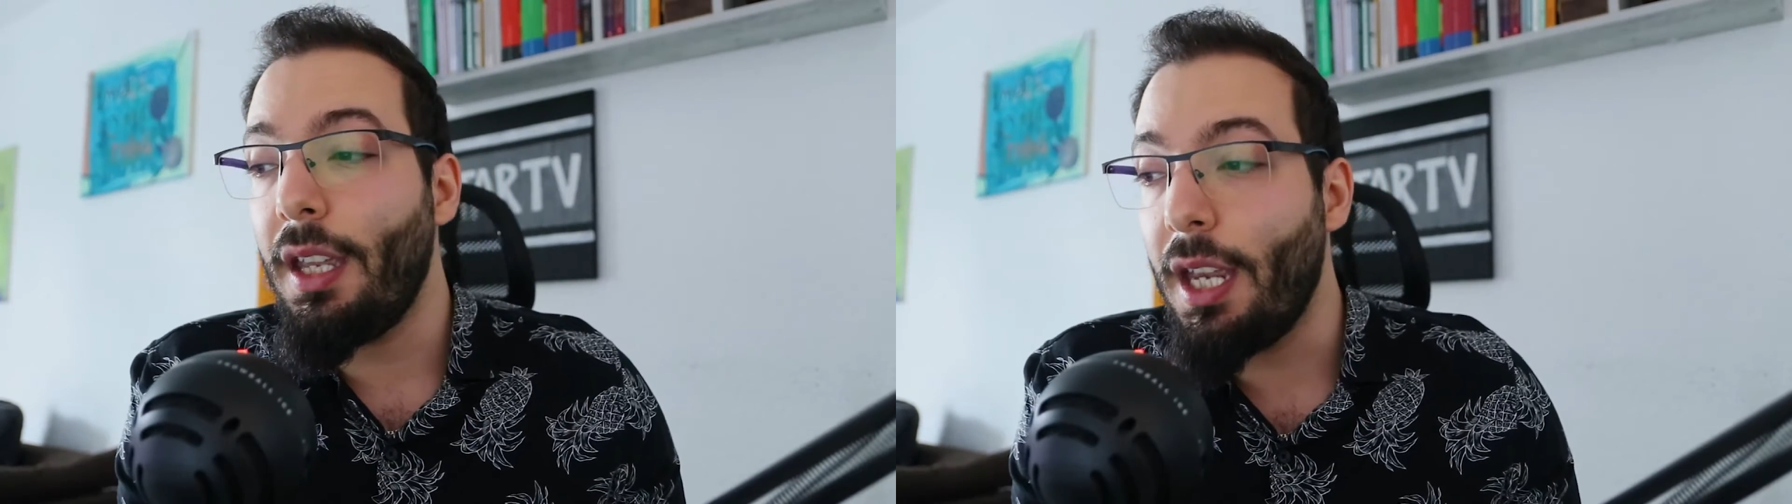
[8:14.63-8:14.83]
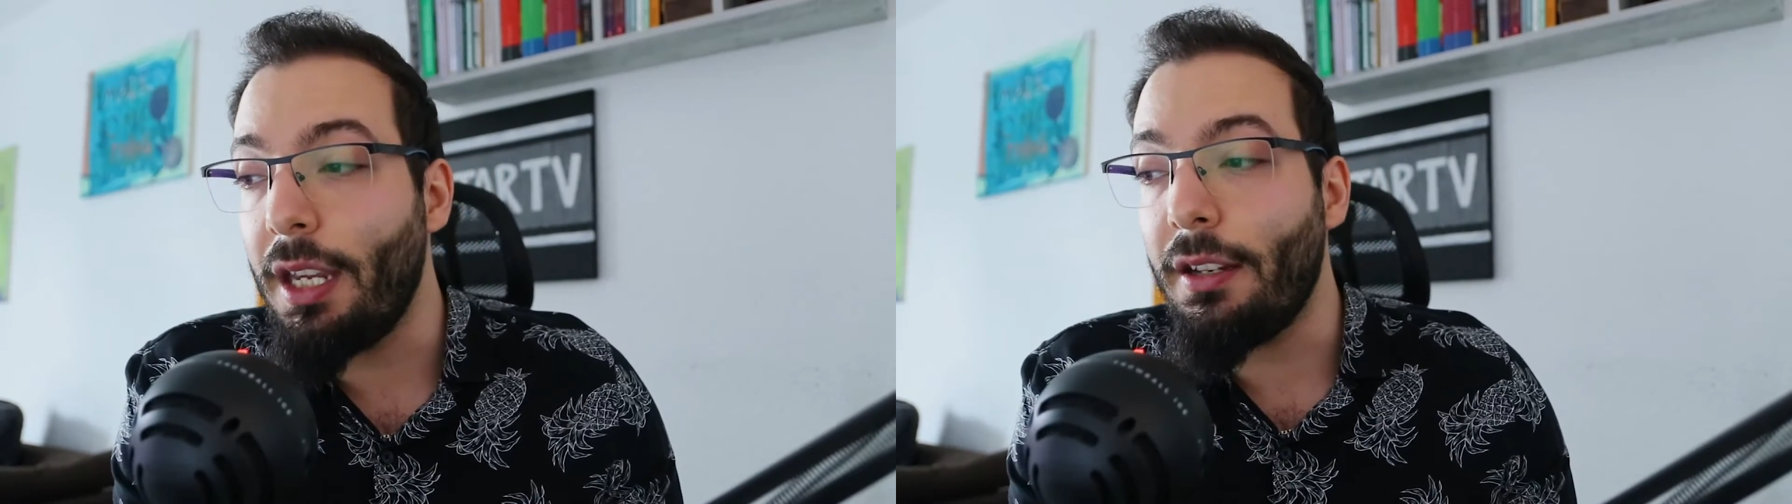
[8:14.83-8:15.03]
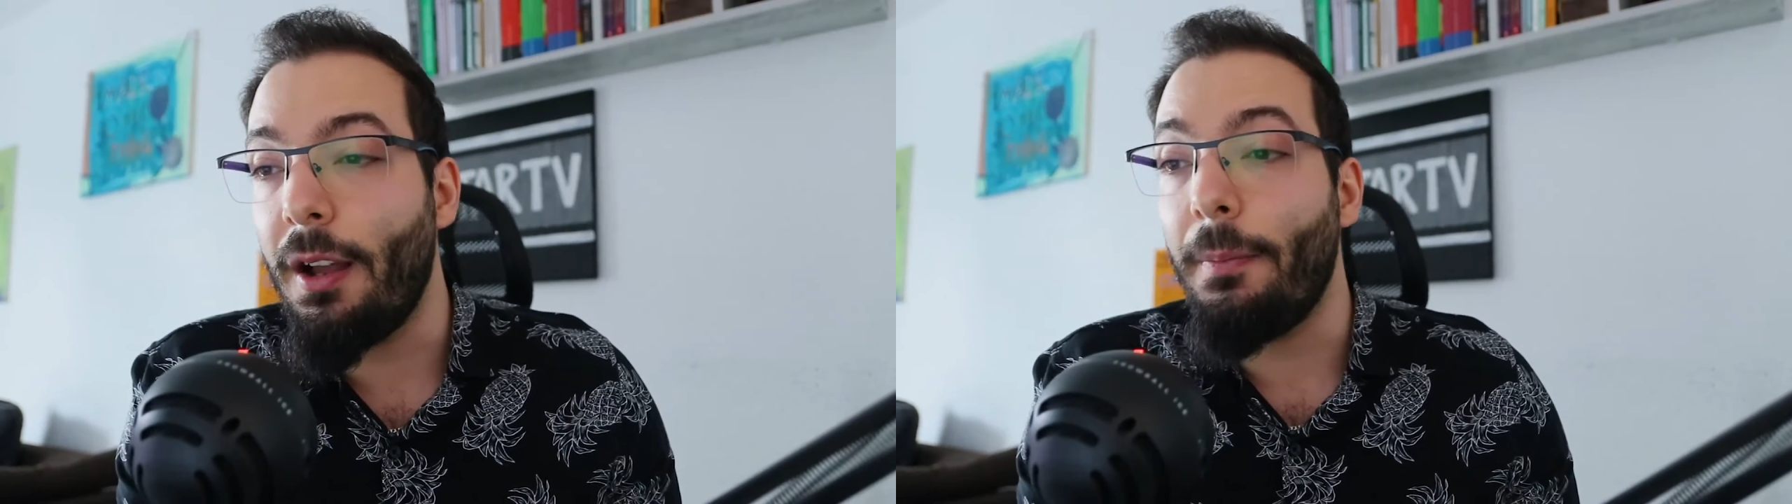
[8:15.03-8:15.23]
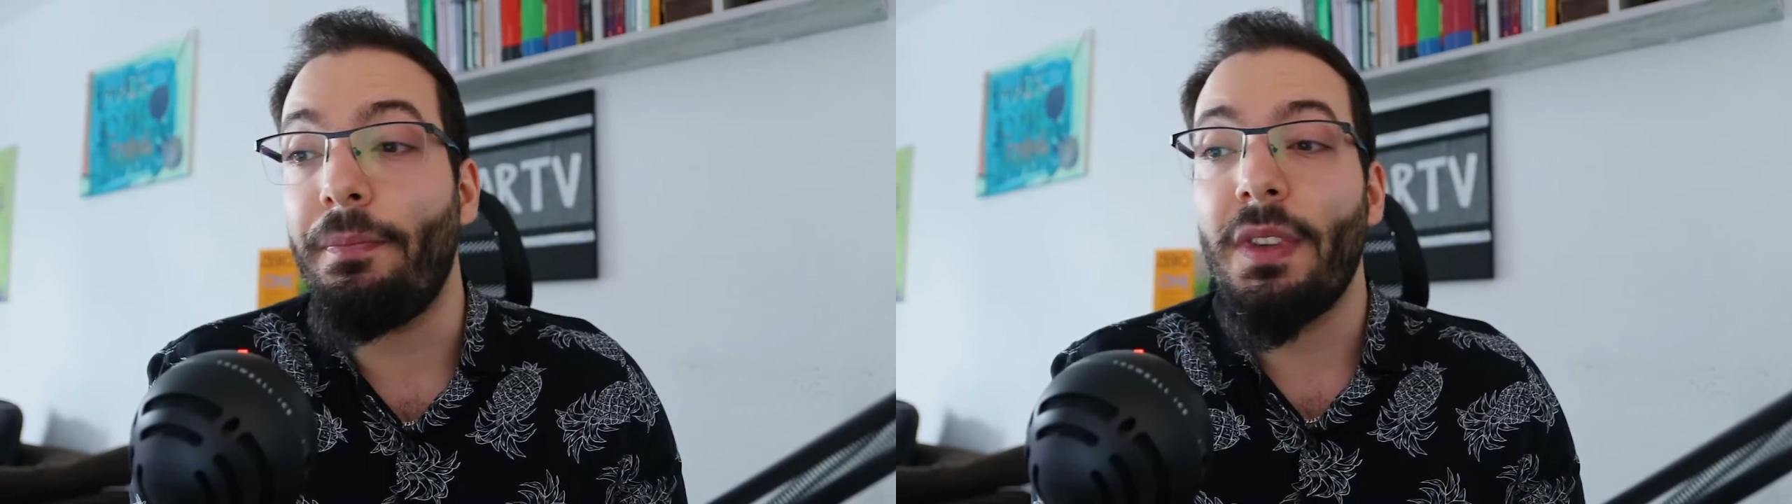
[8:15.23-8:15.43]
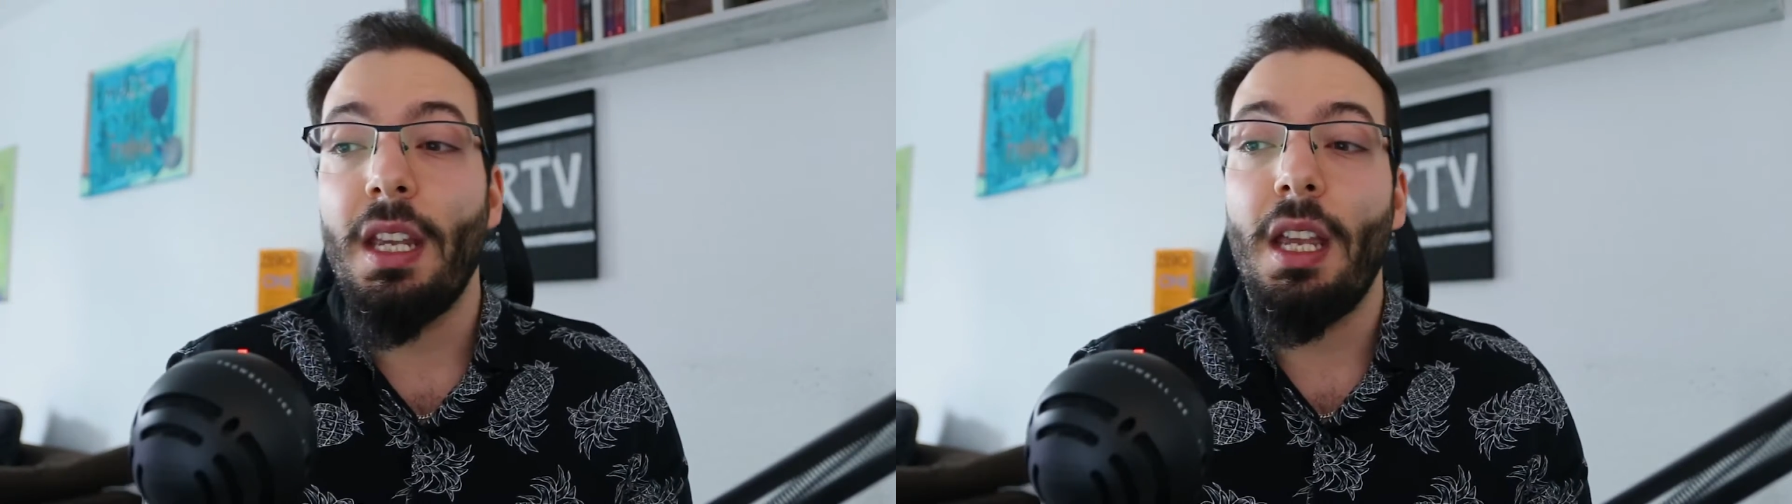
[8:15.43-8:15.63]
income.
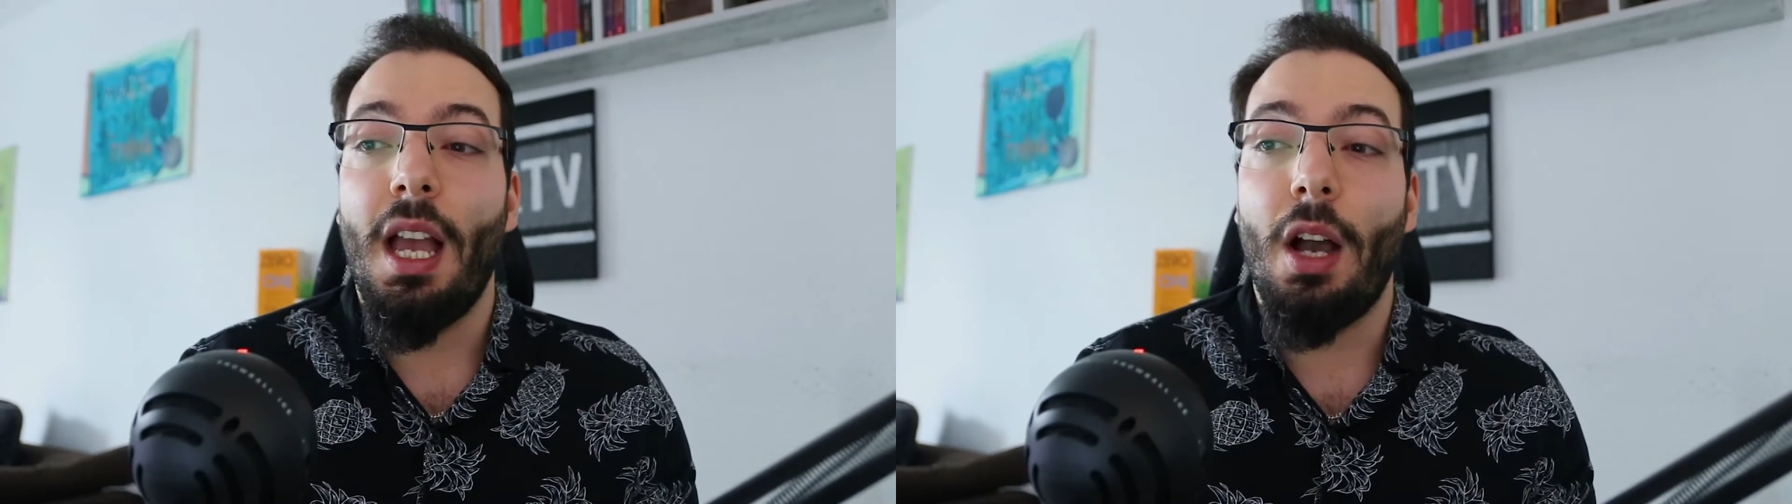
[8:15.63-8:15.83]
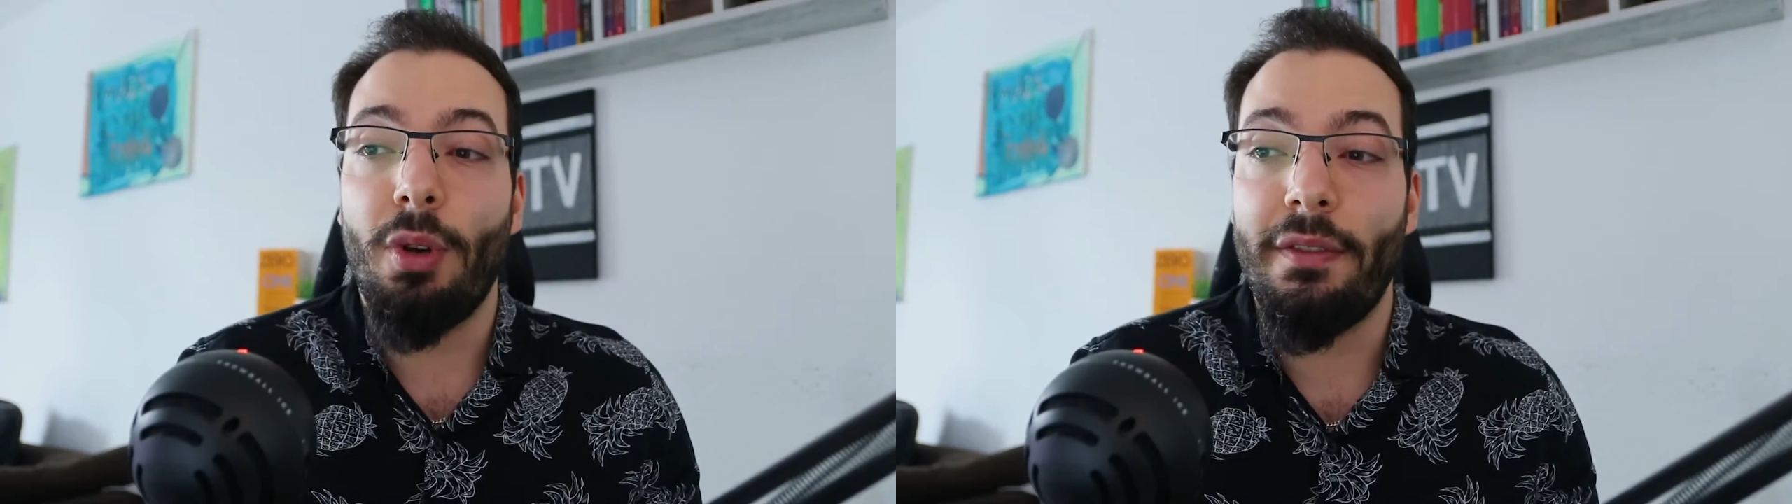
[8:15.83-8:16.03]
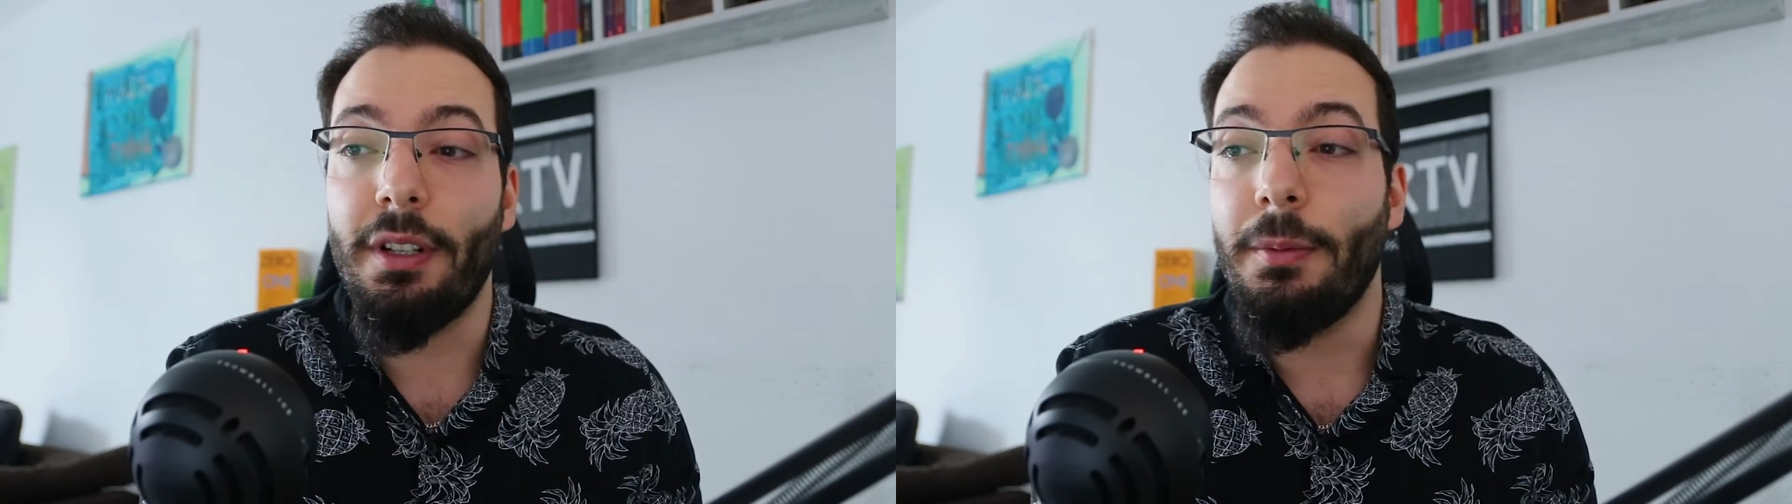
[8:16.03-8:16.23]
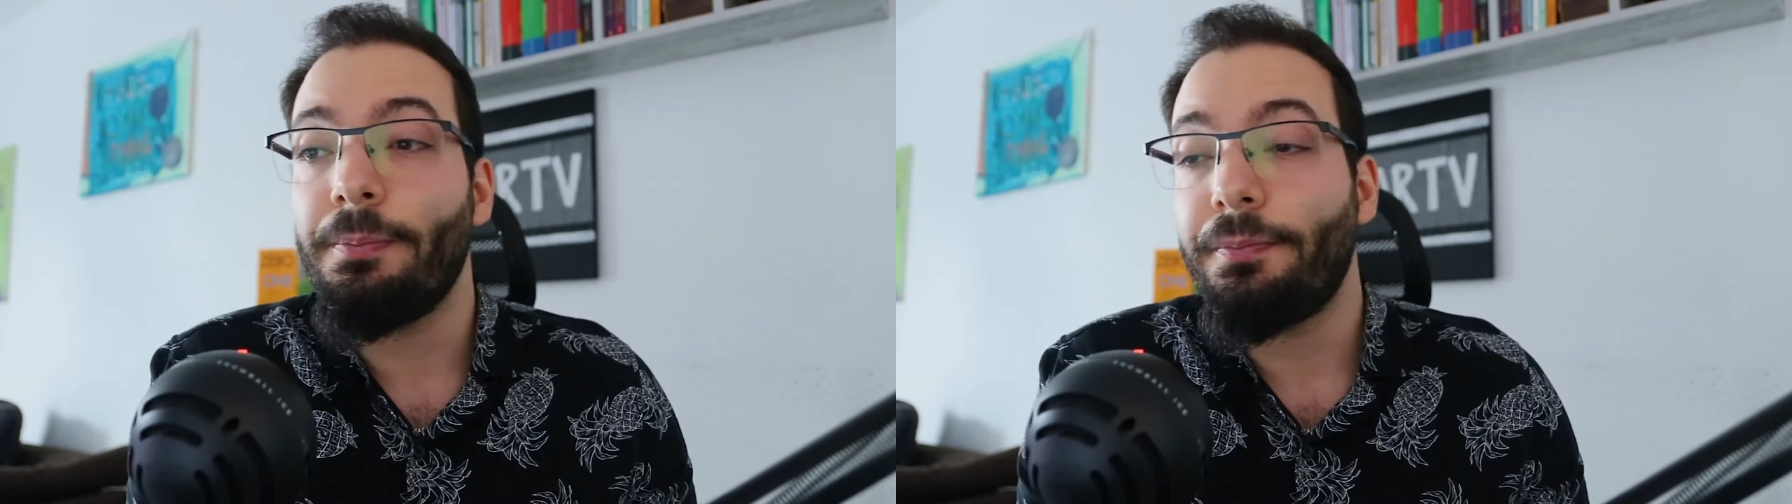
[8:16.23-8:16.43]
However,